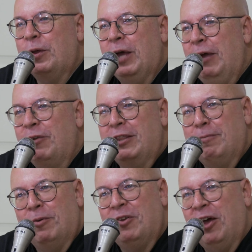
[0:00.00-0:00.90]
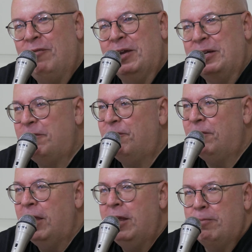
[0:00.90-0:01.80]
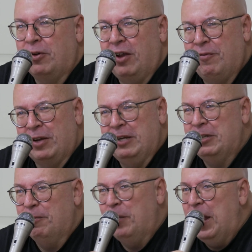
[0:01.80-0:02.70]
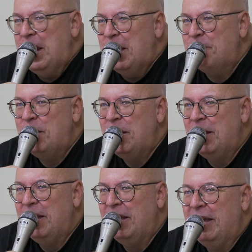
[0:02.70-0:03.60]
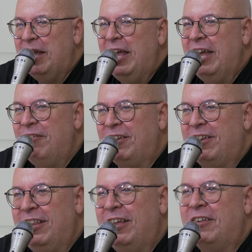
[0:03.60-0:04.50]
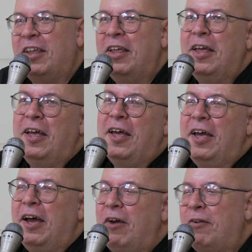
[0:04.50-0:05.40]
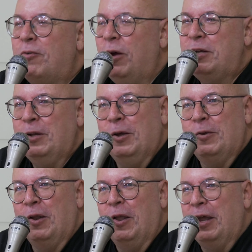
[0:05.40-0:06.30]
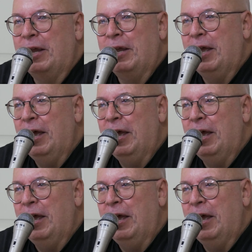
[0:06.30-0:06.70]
a guy who's like the personification of mayhem. Have you seen that? I was watching those and like